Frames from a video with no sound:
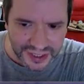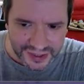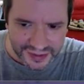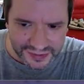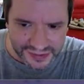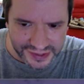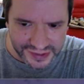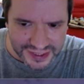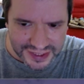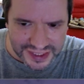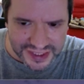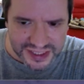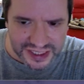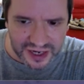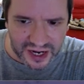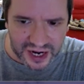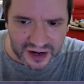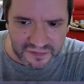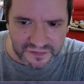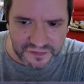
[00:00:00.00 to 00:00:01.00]
This is
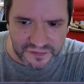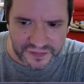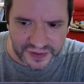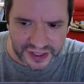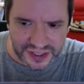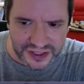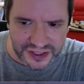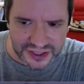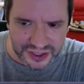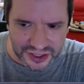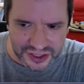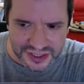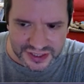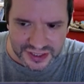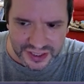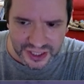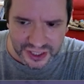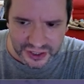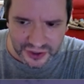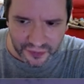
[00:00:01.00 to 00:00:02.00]
a vicious
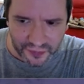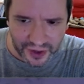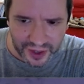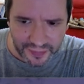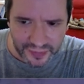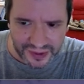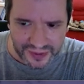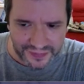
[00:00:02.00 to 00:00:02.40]
criminal.